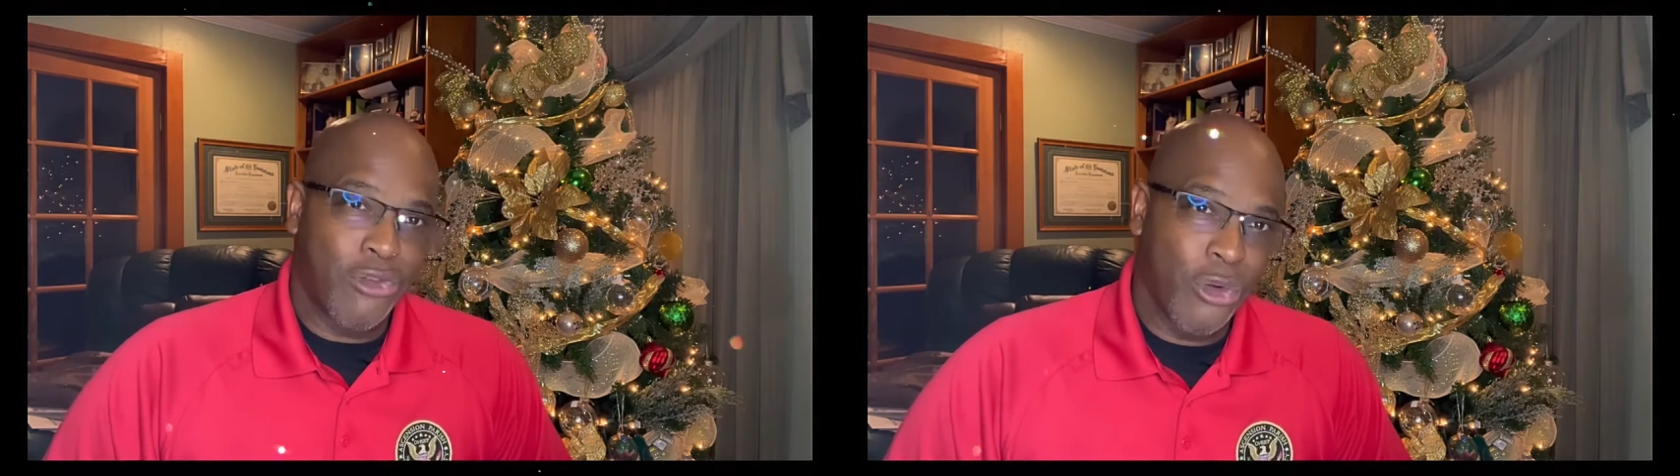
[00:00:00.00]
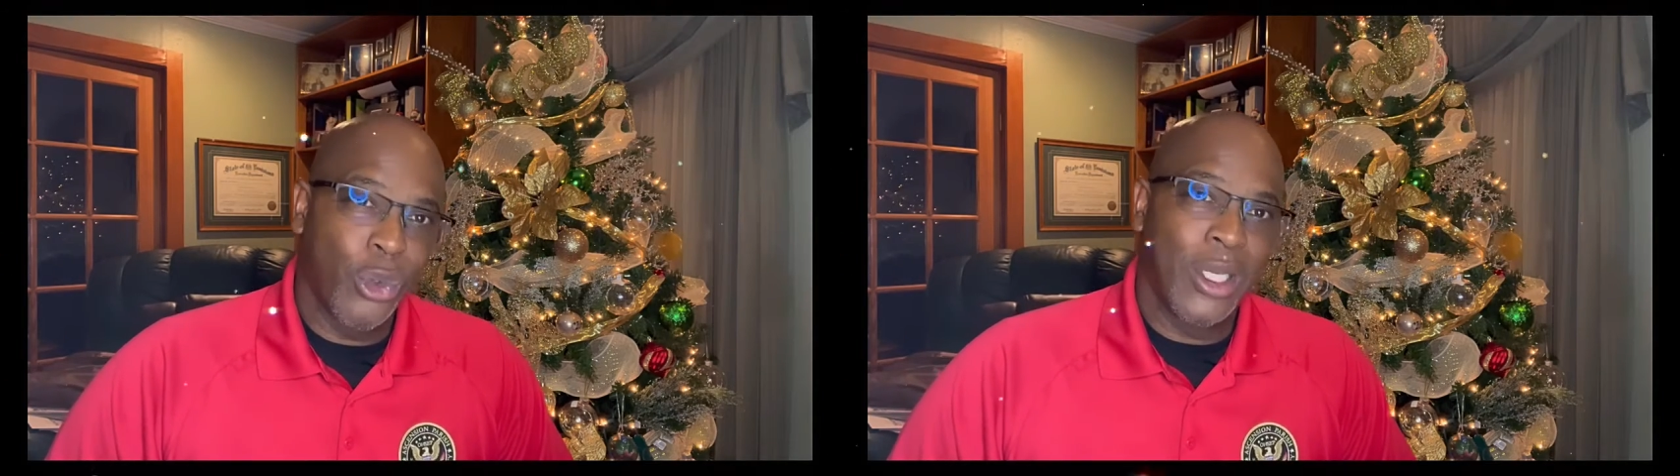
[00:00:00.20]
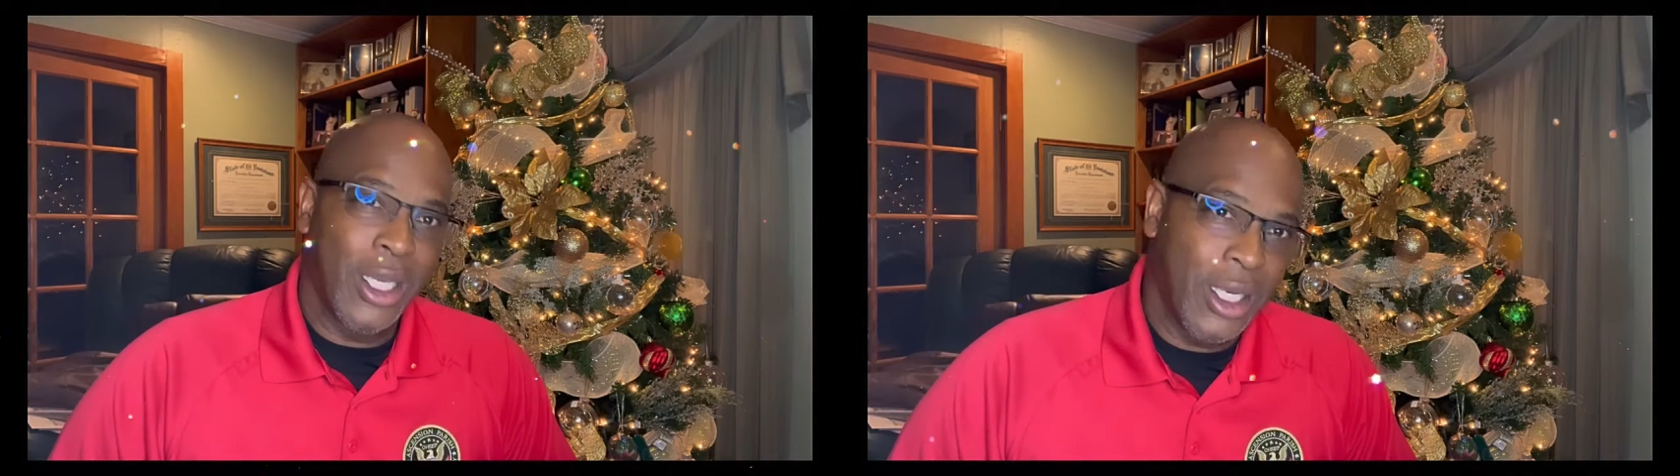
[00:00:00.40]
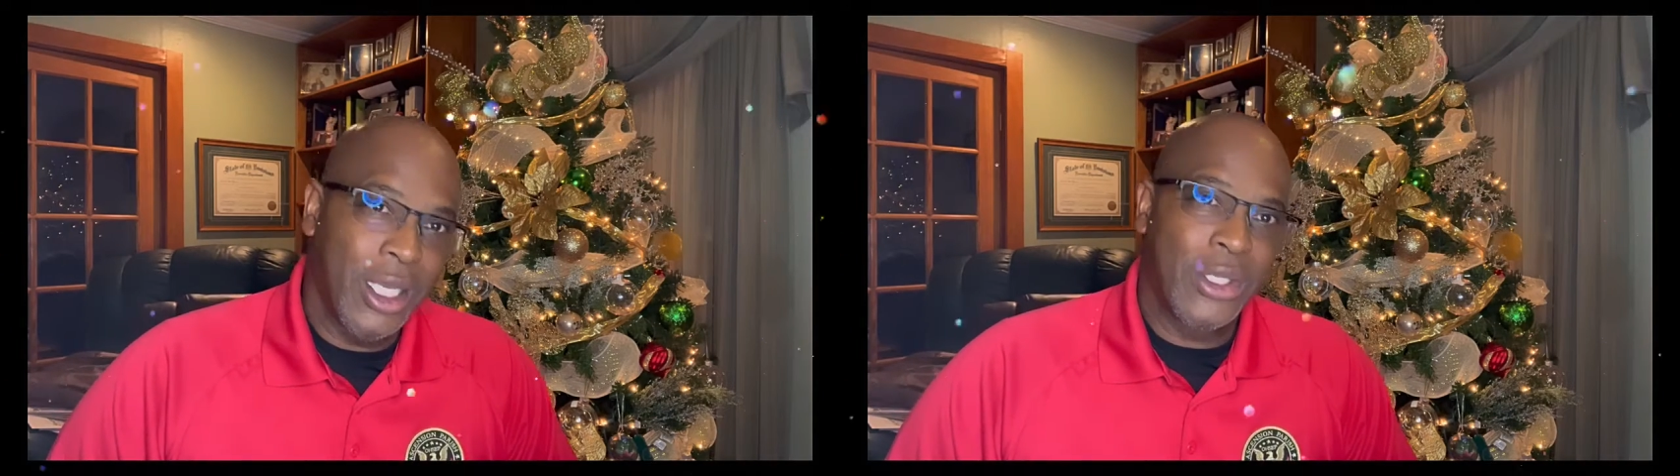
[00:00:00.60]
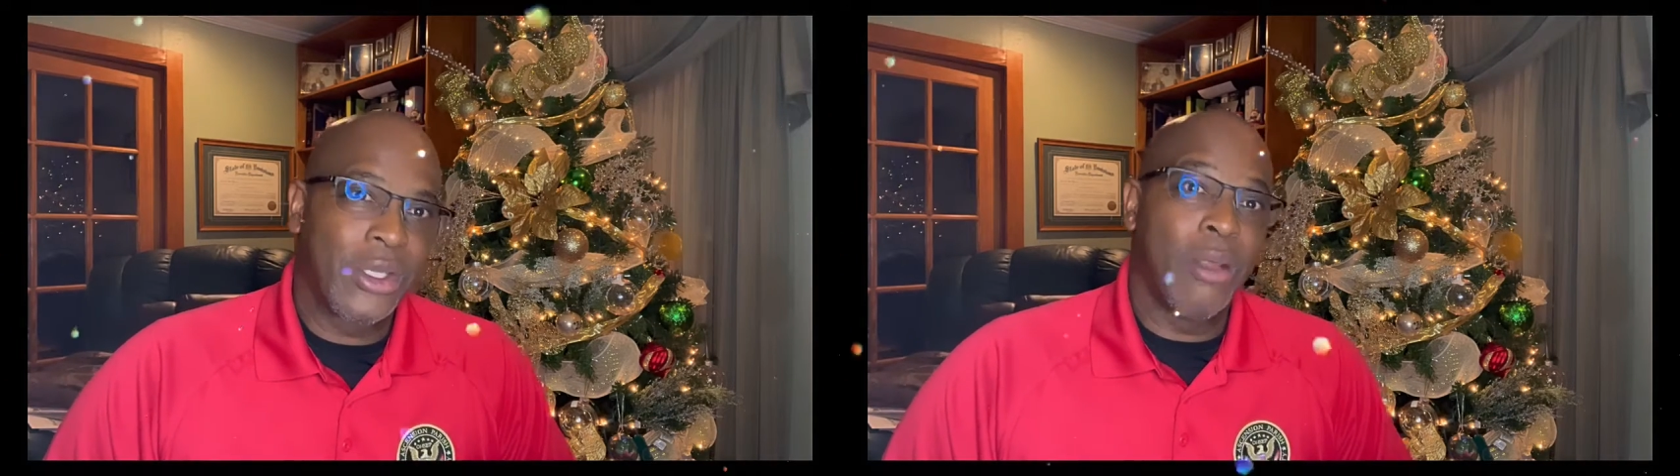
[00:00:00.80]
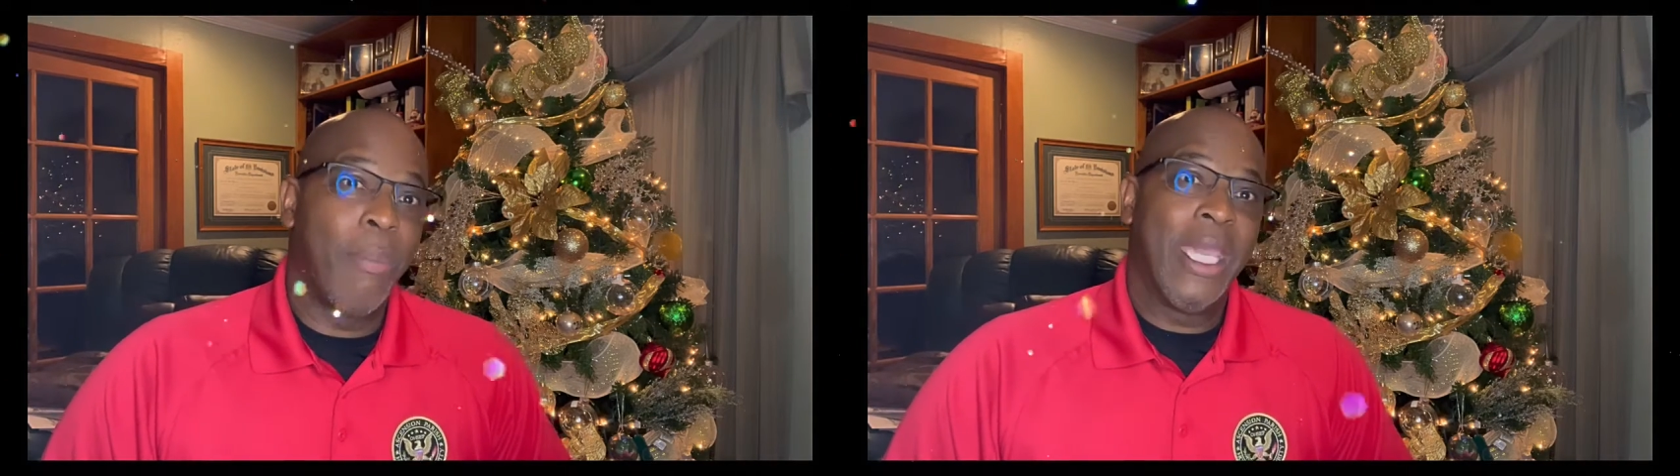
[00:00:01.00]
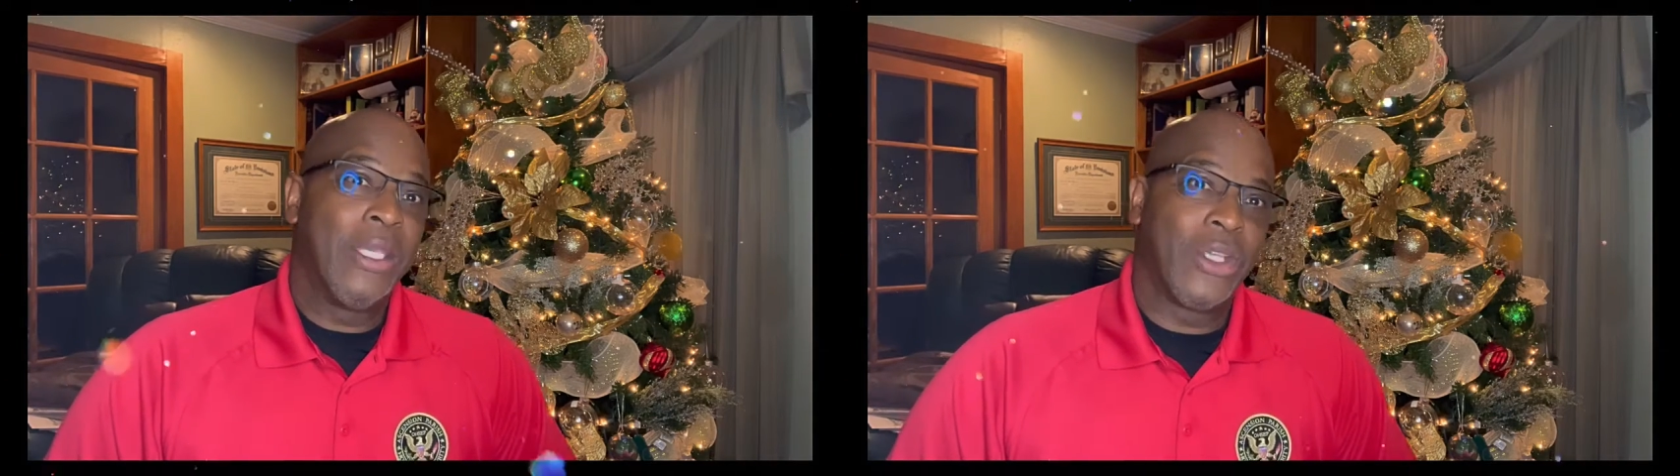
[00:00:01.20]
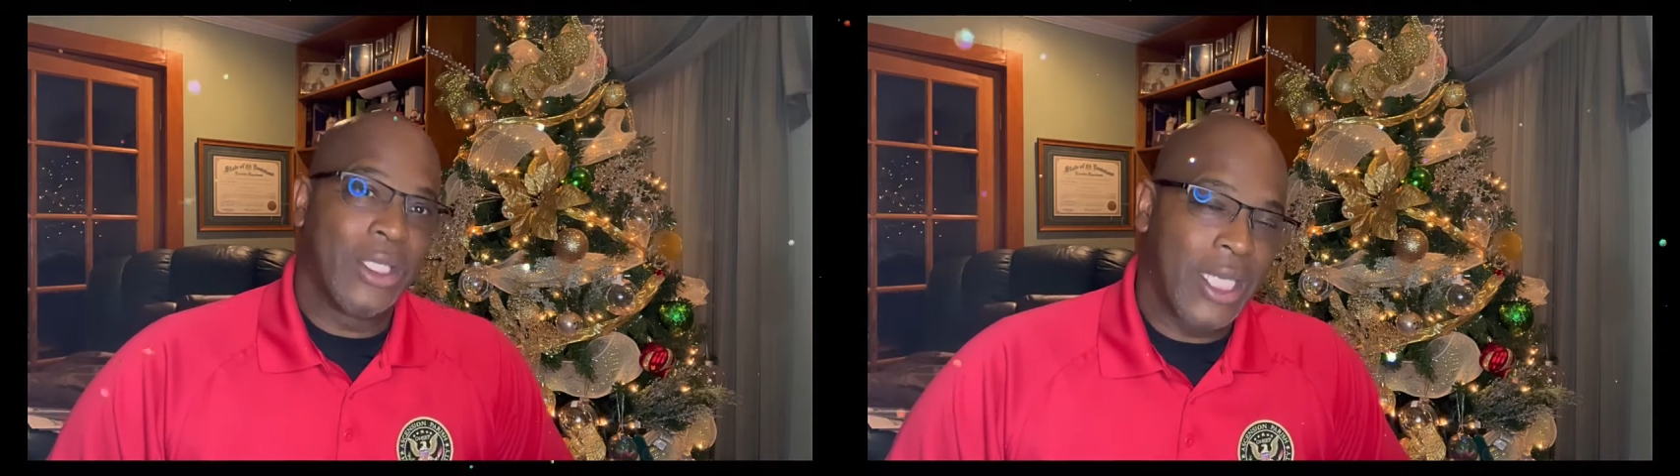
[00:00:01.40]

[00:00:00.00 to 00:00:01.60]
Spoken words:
Truly, it is an amazing